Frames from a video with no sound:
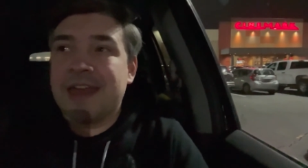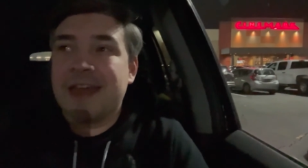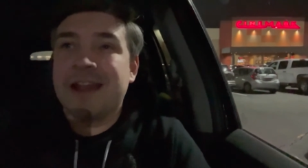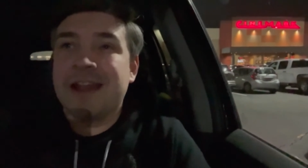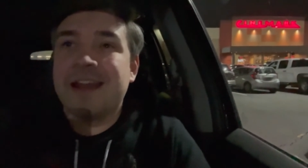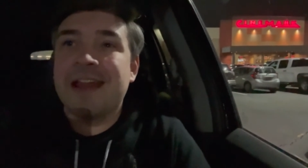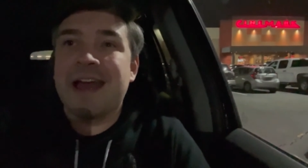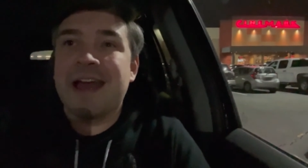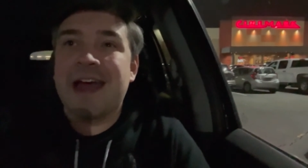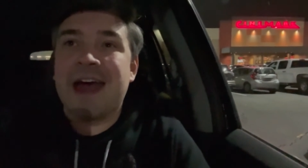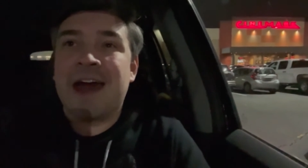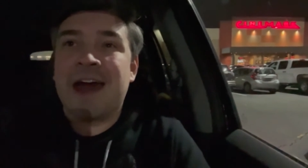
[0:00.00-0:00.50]
that
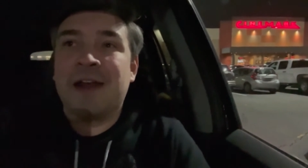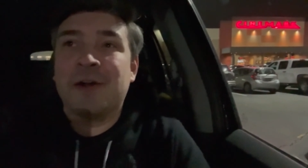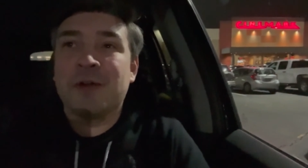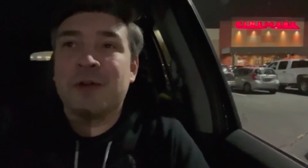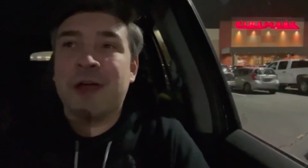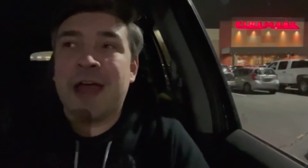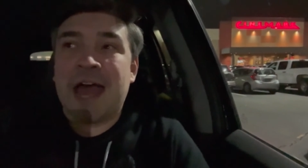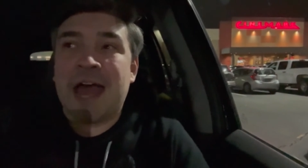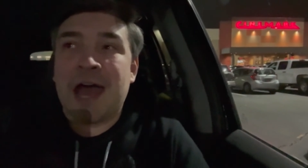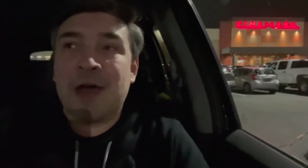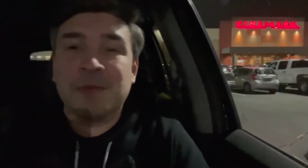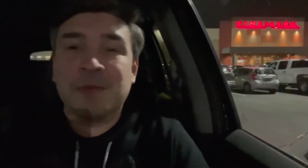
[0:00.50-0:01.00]
I don't know
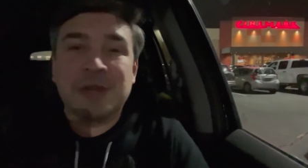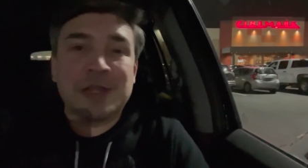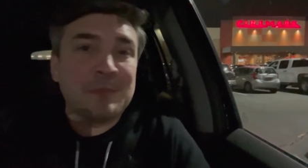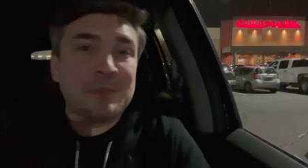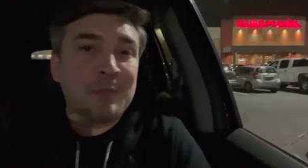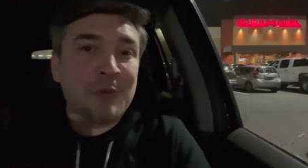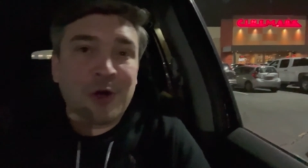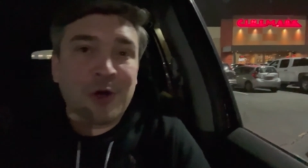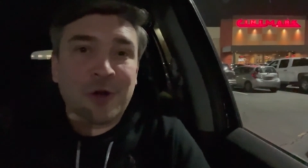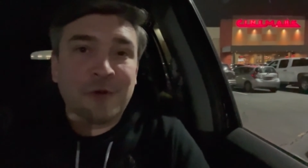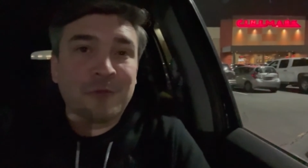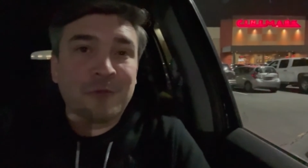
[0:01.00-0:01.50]
how many
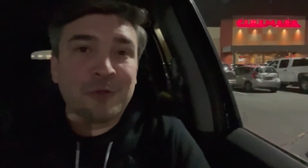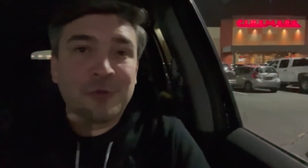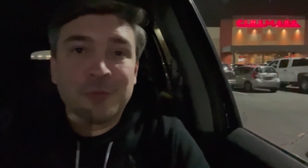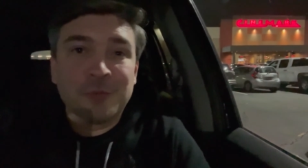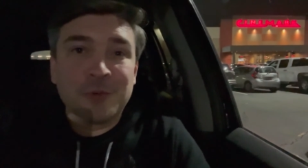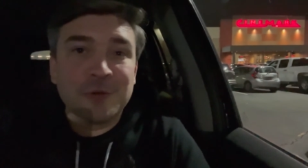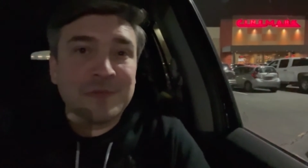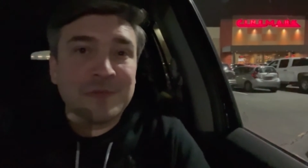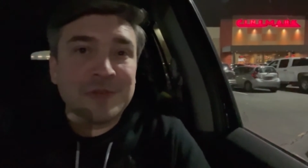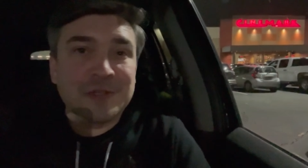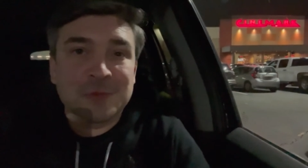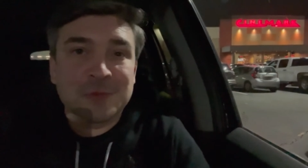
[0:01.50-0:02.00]
Marvel
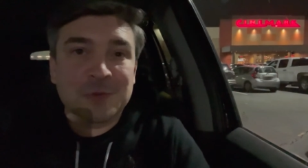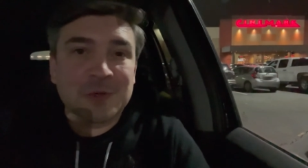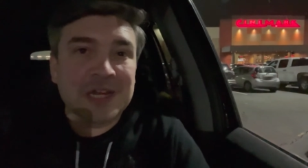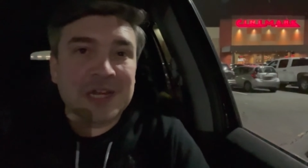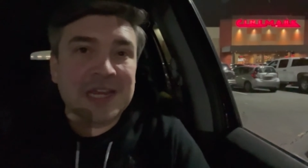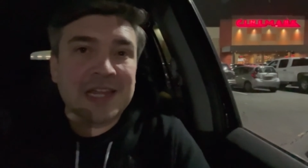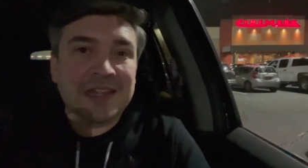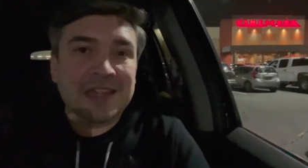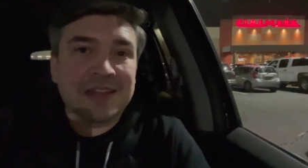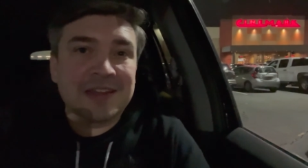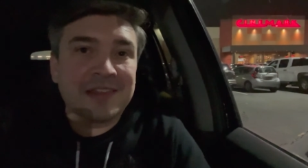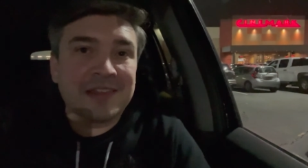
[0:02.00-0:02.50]
movies we're
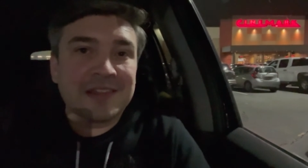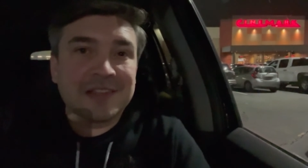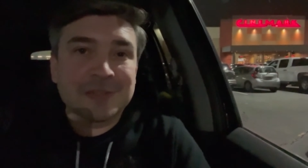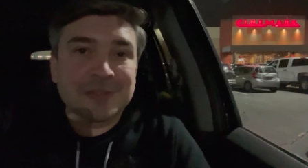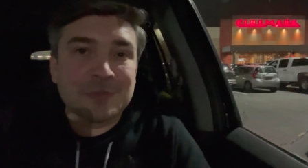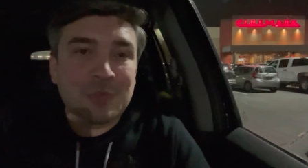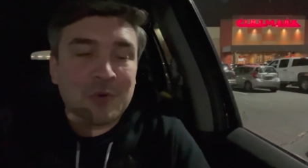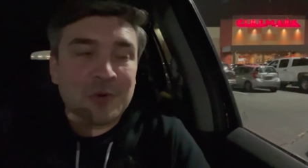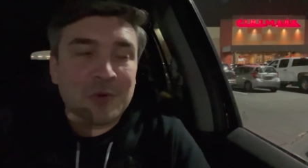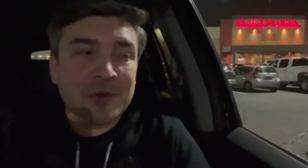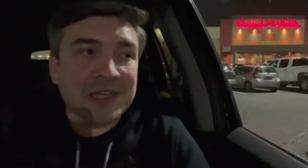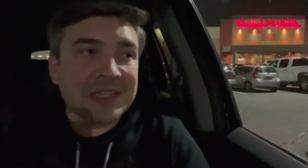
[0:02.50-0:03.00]
in at this
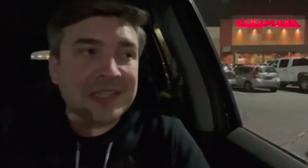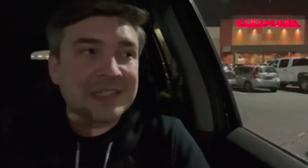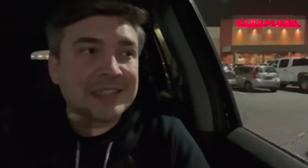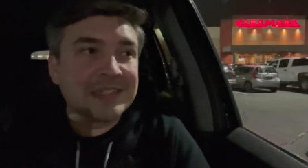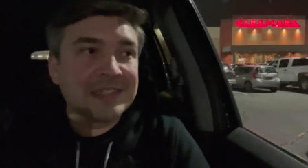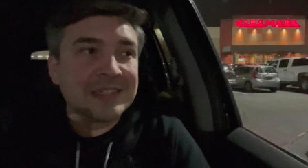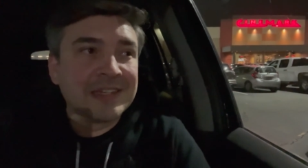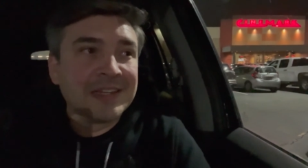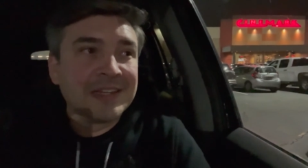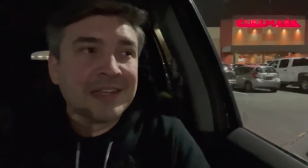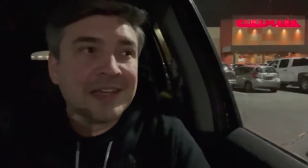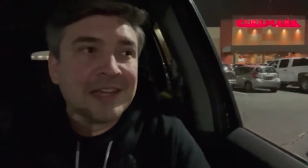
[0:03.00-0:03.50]

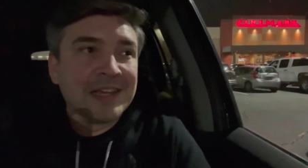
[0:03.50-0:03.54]
point.